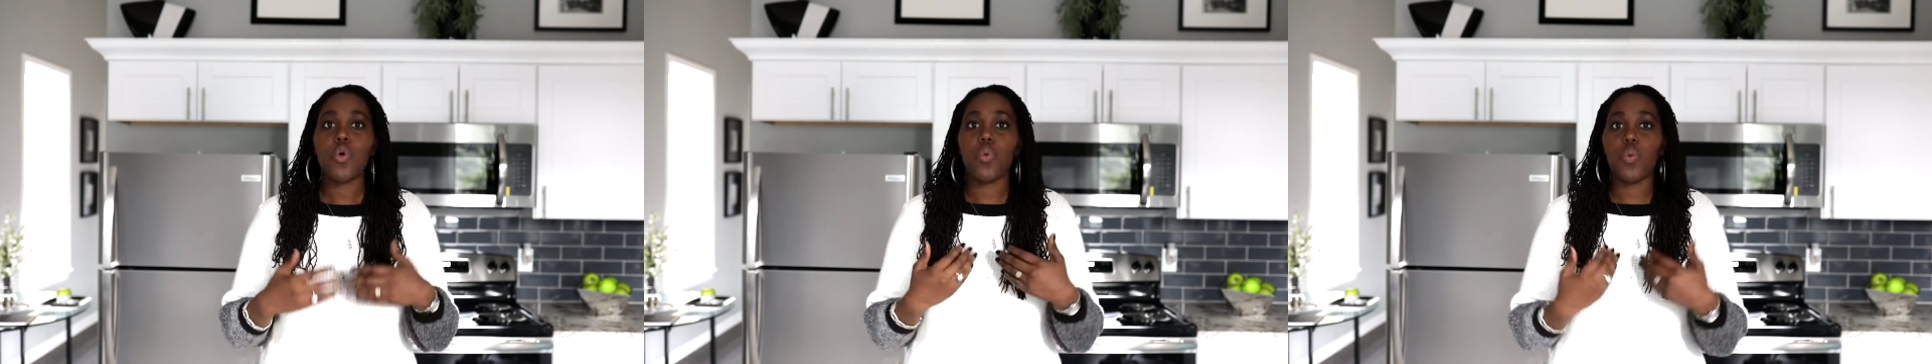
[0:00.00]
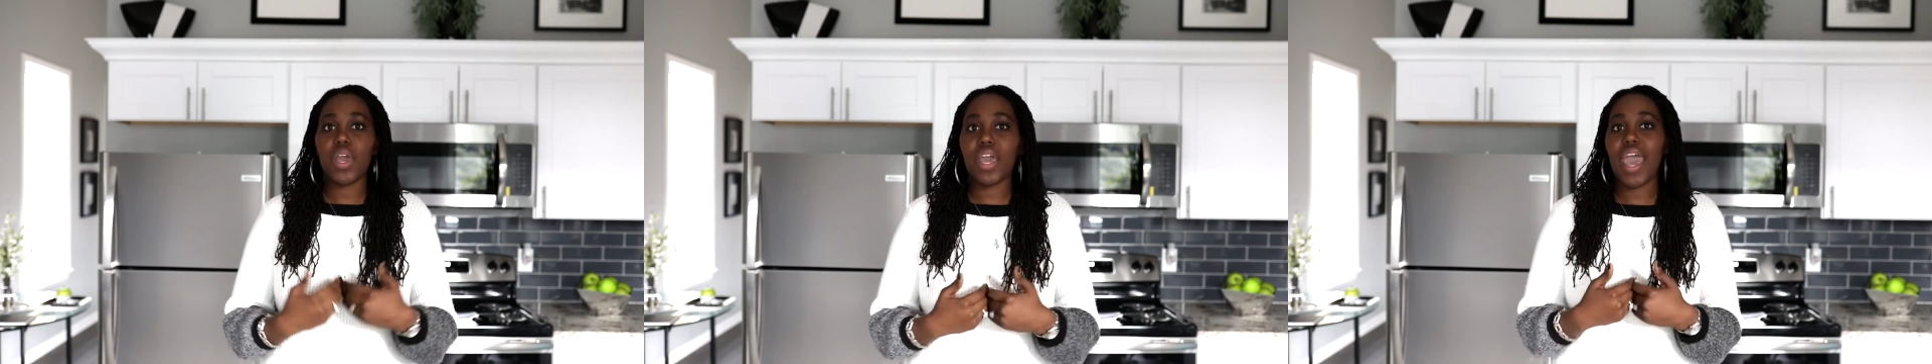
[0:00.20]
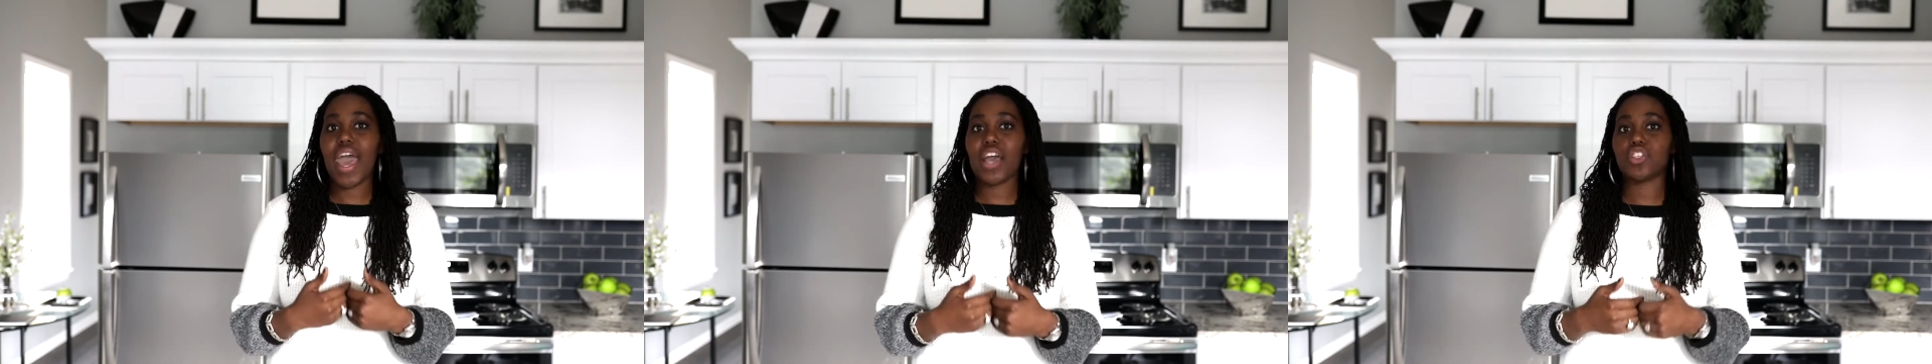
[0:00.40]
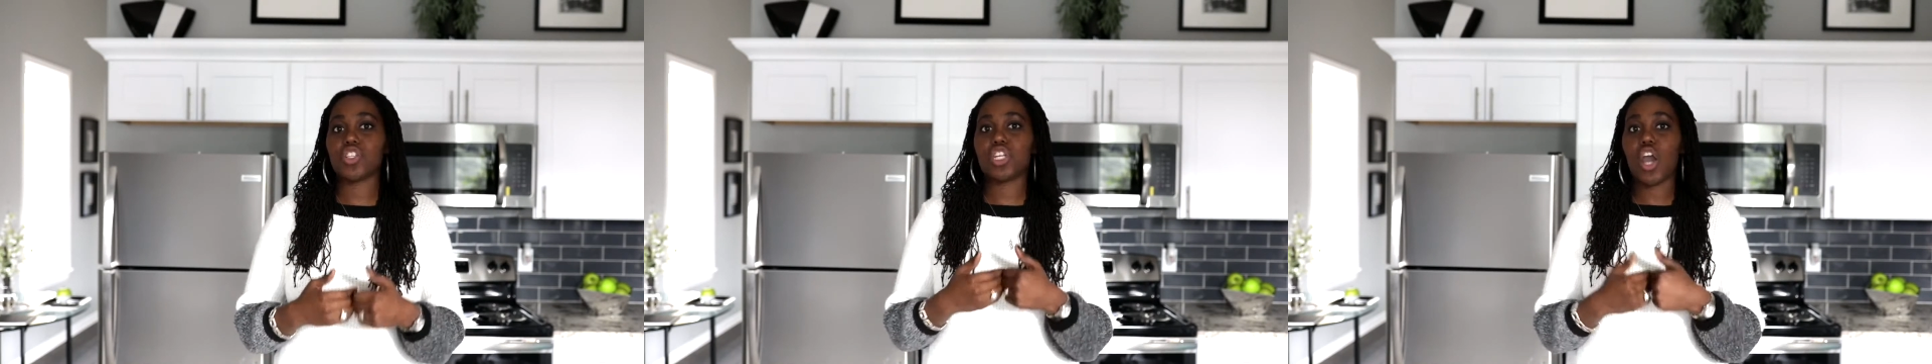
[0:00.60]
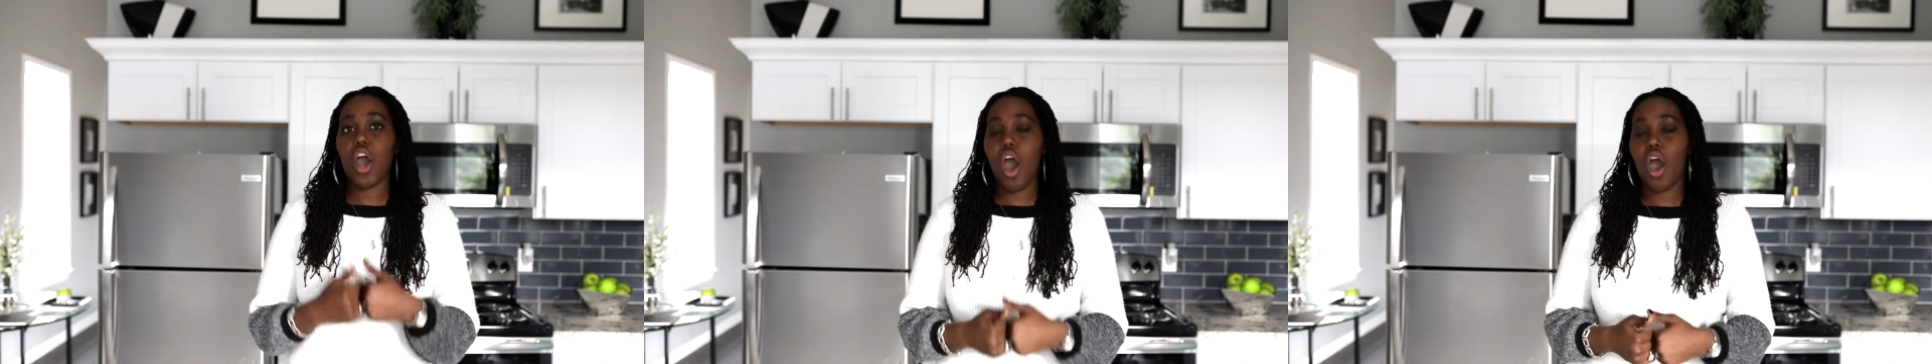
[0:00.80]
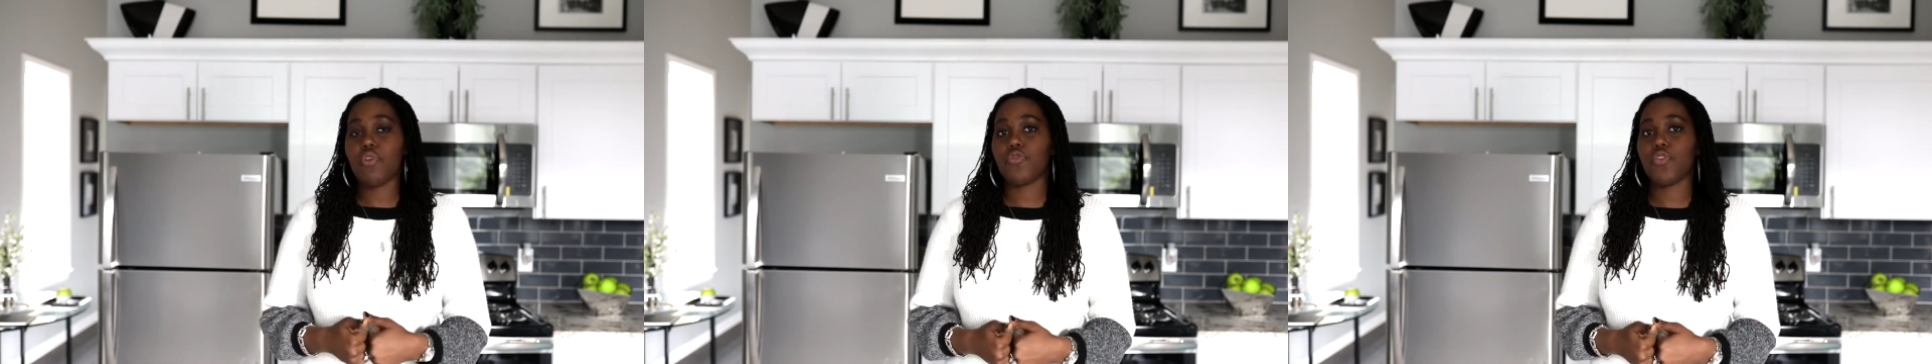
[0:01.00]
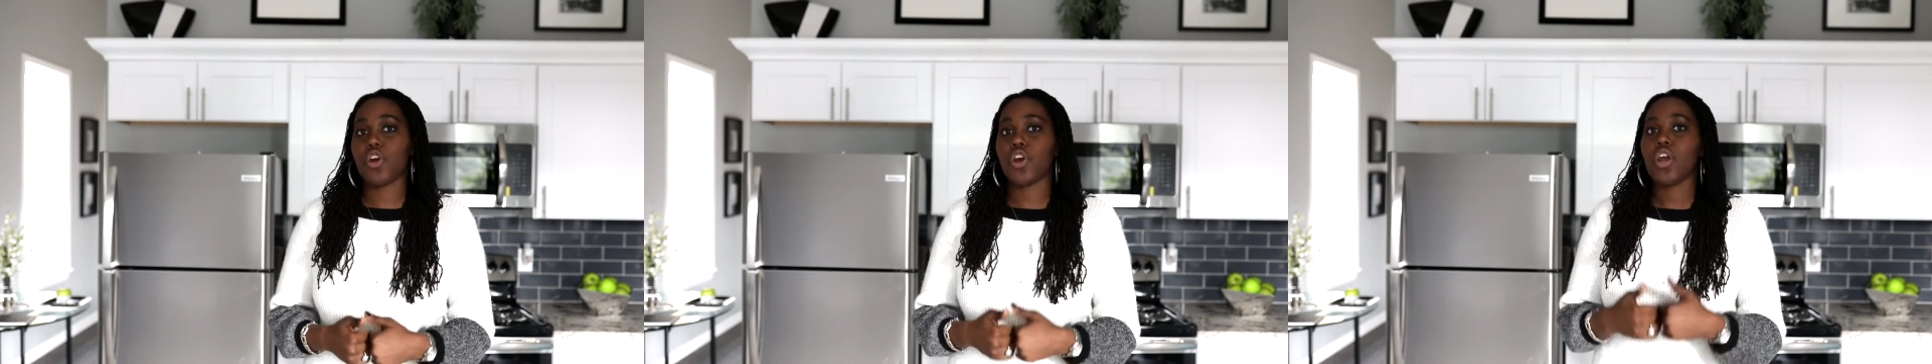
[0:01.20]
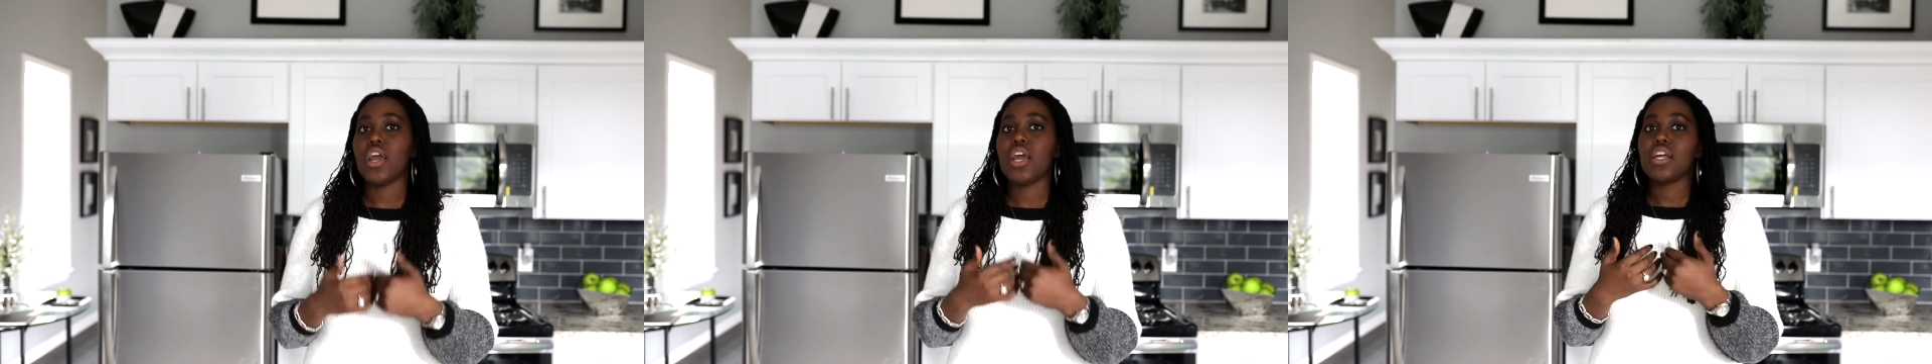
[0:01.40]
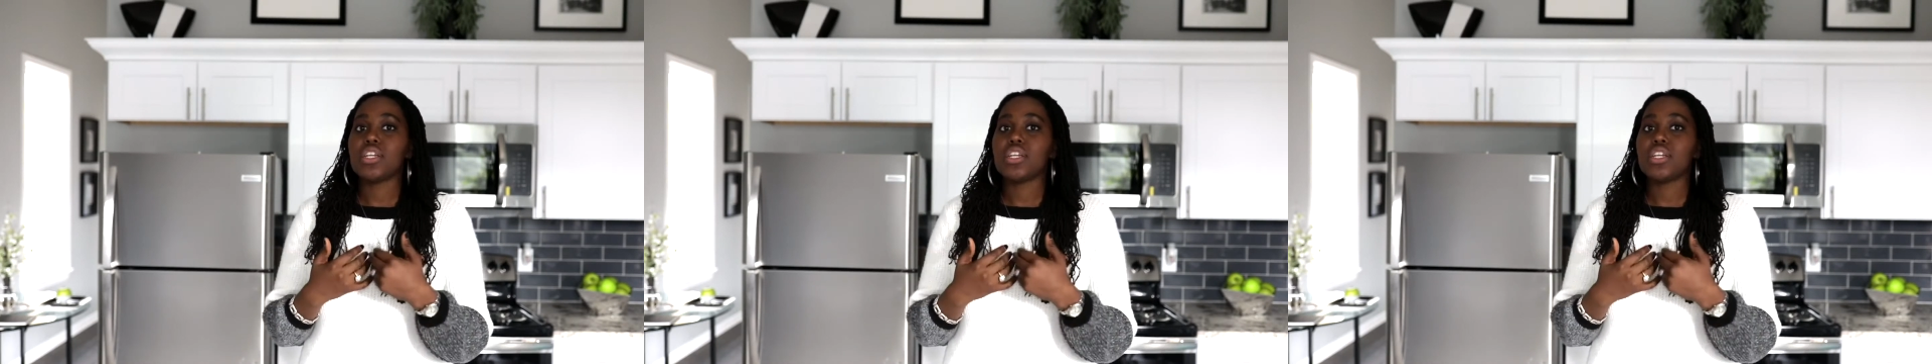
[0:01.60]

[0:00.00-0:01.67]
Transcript: We actually offer